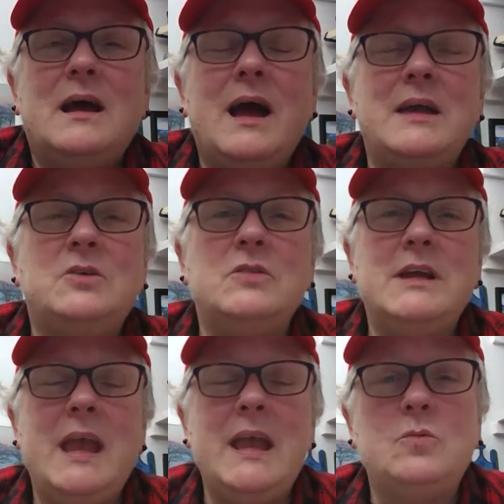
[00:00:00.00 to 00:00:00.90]
I
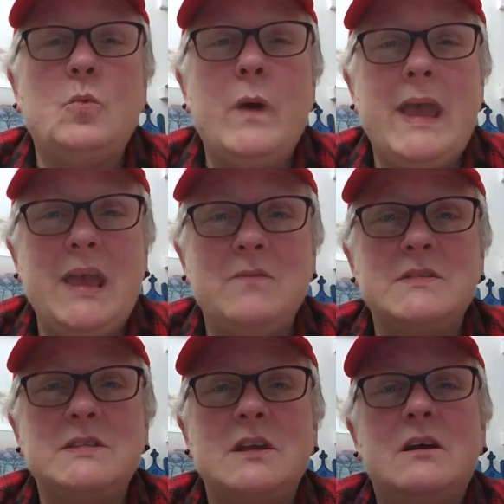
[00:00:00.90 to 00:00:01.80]
create
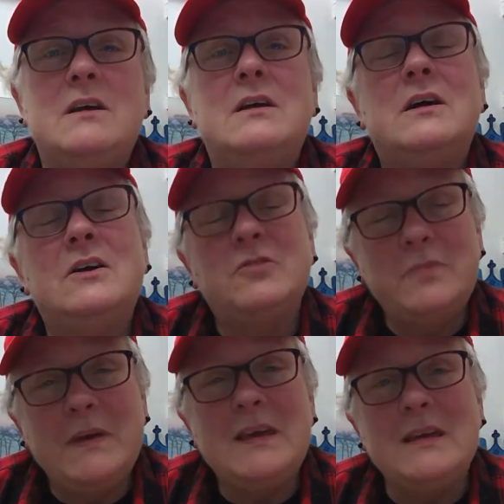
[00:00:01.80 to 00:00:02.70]
waves
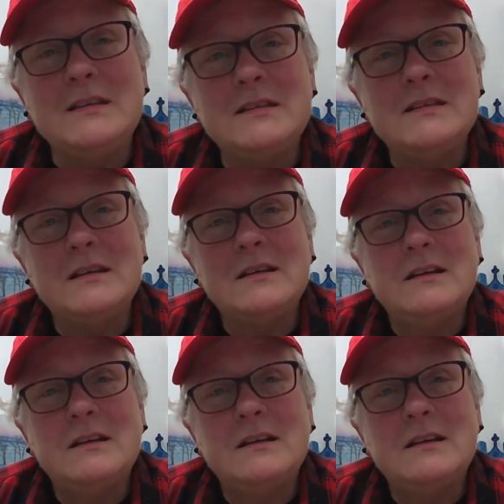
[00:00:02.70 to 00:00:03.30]
of peace.